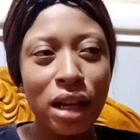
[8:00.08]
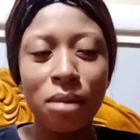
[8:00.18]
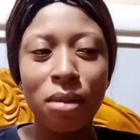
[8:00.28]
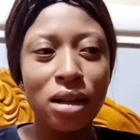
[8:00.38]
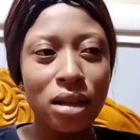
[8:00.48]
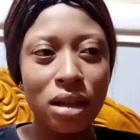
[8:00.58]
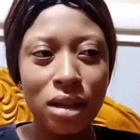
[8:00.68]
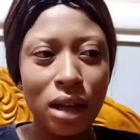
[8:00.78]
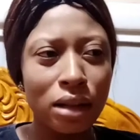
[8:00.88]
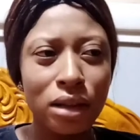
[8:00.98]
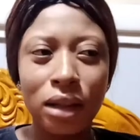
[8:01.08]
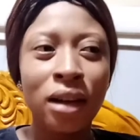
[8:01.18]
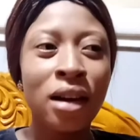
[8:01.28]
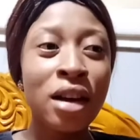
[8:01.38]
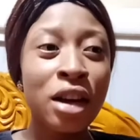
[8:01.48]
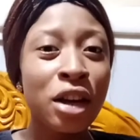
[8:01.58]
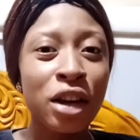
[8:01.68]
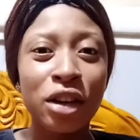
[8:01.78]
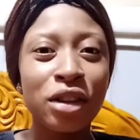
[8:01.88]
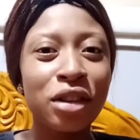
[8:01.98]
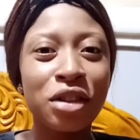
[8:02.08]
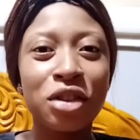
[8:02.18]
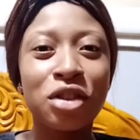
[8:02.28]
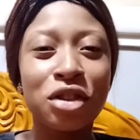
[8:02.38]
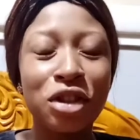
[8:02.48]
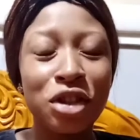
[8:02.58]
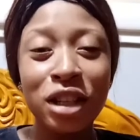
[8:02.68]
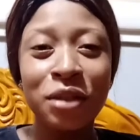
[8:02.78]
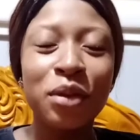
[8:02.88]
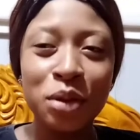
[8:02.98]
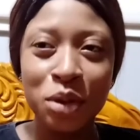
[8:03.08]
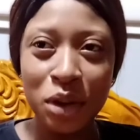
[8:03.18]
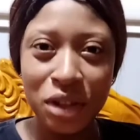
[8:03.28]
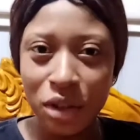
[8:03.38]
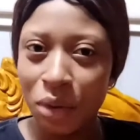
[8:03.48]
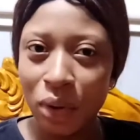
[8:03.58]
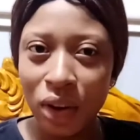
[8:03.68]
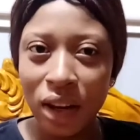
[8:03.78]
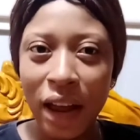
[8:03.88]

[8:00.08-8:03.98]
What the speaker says: and imagining it, and it just feels so surreal.